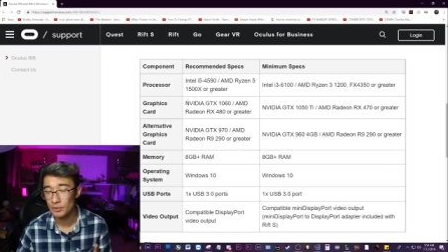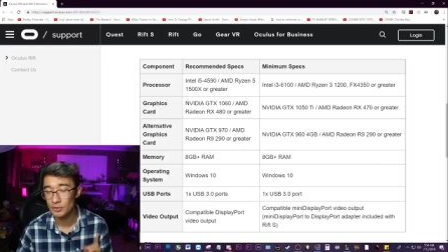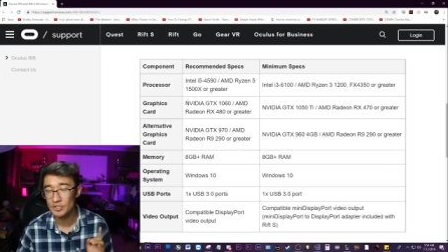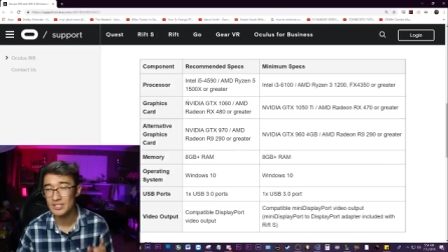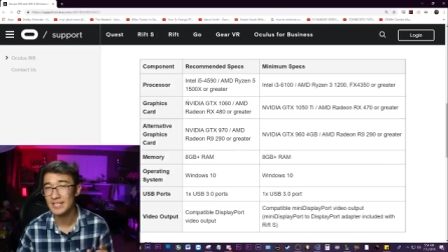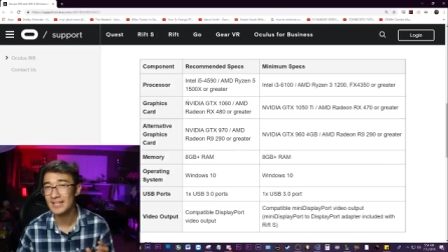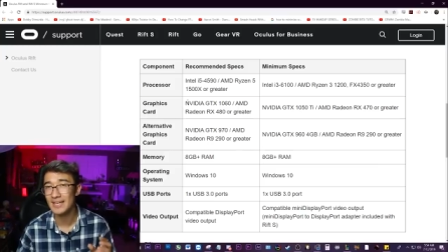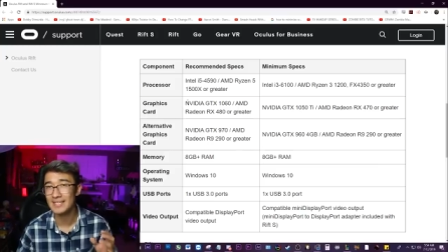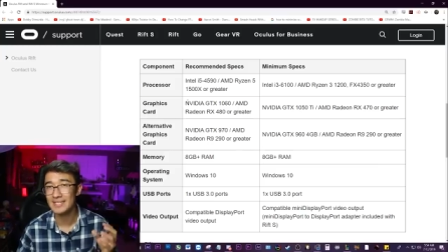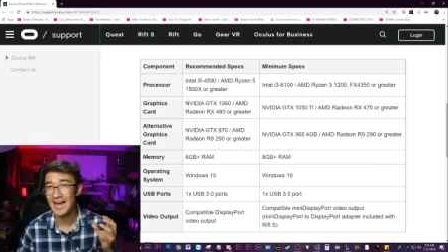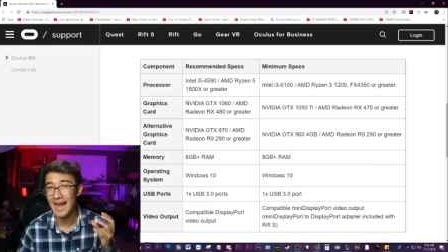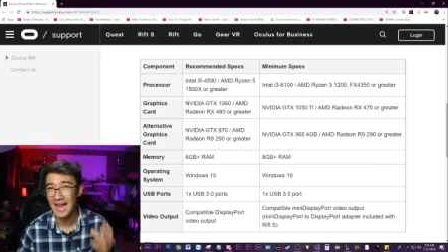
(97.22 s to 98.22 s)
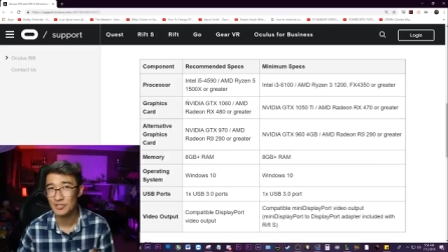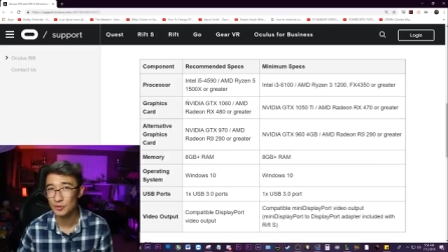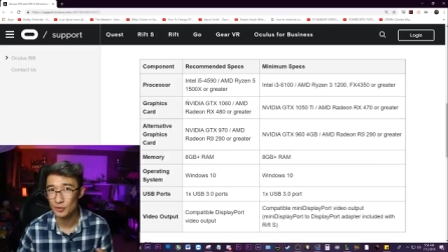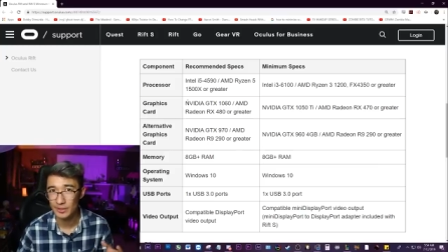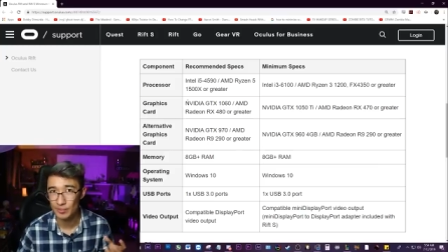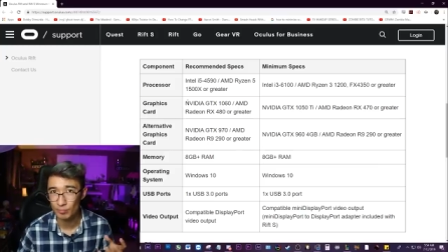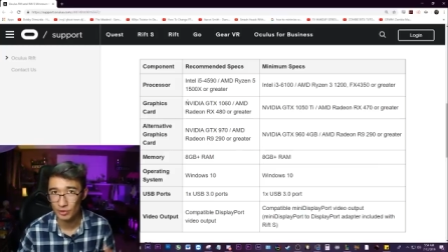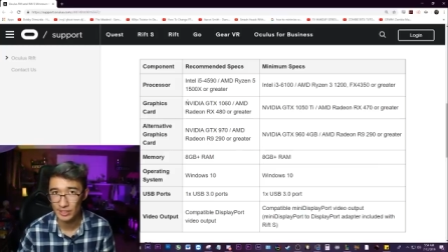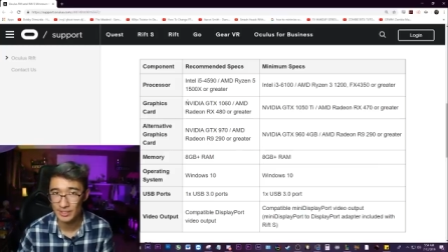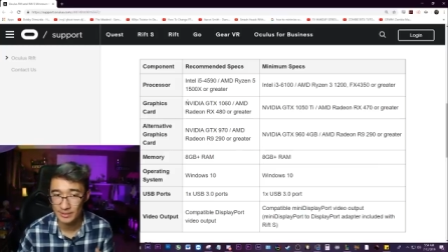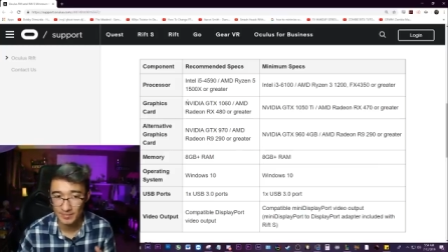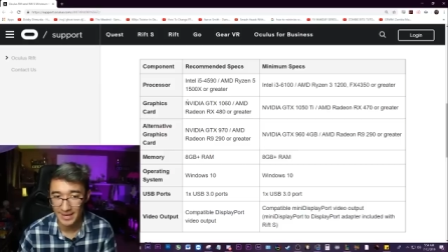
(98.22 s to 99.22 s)
you'll see that is actually
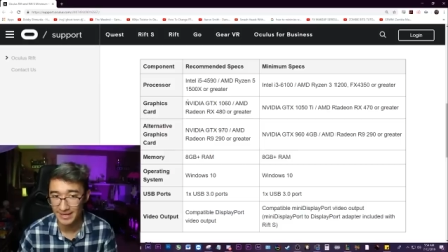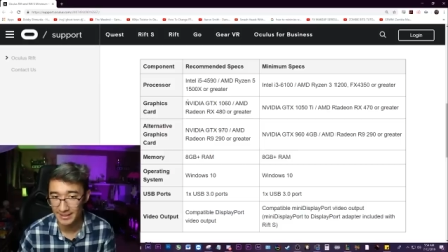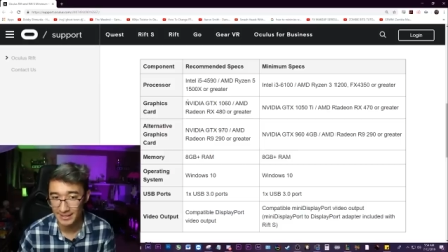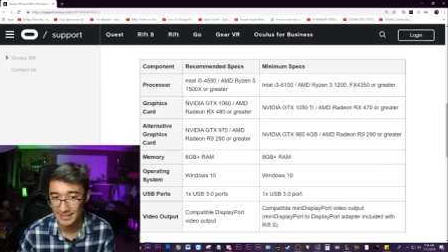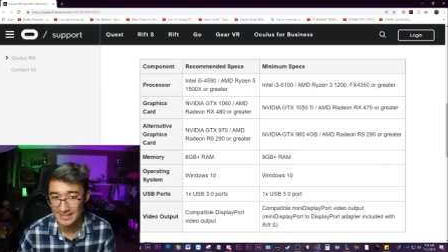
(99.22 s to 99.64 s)
pretty demanding.